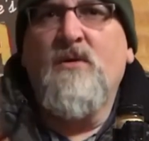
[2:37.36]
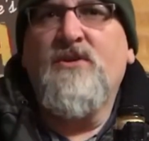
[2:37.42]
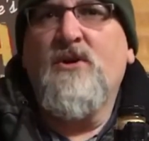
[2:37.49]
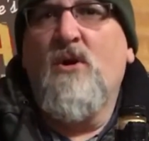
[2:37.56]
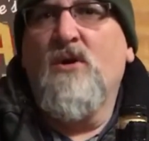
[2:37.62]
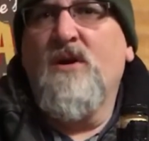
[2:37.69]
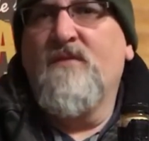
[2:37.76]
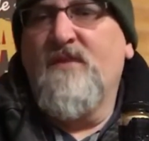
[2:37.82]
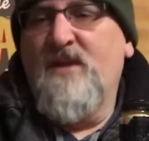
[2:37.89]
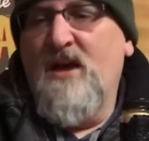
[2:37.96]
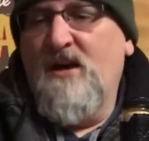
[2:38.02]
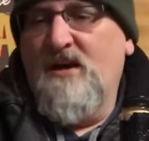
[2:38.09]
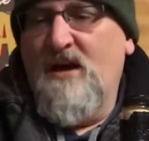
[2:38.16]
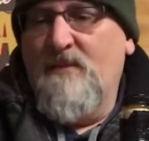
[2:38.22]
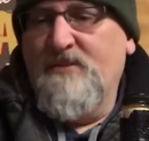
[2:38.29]
with the oak and
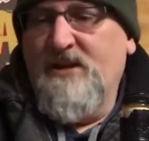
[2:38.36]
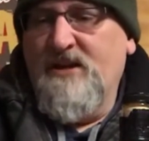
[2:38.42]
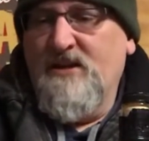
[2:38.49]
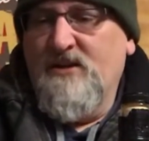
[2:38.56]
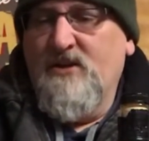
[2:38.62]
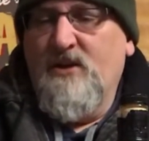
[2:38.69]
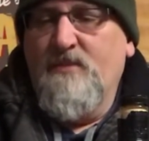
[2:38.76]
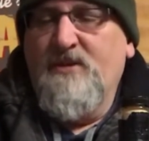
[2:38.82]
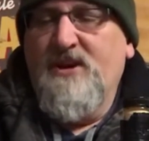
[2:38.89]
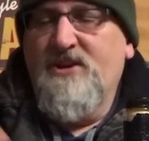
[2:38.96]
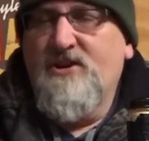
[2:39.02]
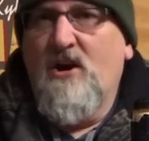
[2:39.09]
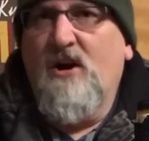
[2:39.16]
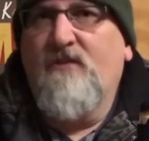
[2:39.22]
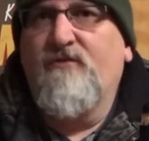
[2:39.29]
vanilla, I'm getting a little bit of
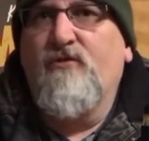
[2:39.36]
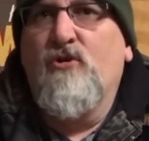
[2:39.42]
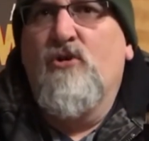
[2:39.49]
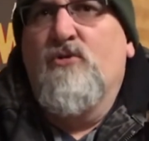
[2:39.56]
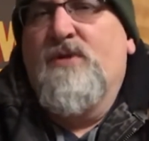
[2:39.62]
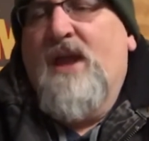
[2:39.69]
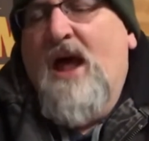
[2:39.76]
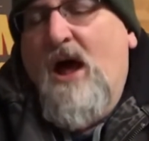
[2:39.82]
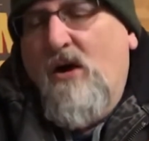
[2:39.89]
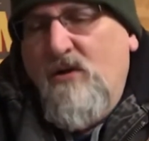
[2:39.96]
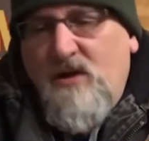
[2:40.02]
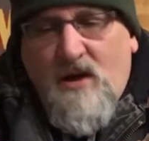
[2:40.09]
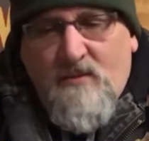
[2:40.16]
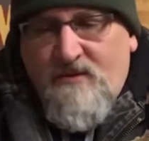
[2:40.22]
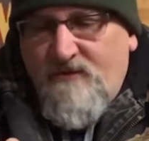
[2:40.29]
dark fruit now
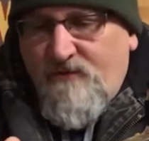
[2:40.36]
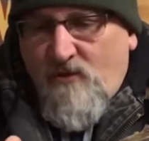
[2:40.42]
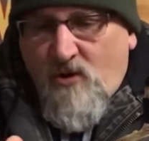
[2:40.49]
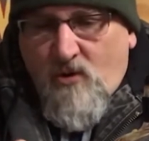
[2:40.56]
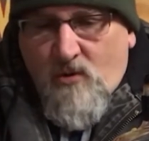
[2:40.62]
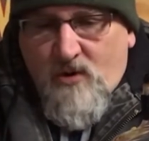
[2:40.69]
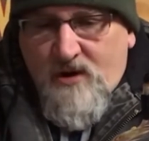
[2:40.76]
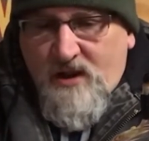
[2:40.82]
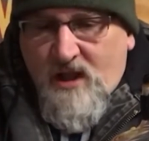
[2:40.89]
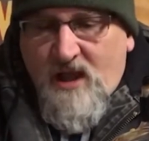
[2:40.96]
coming forward.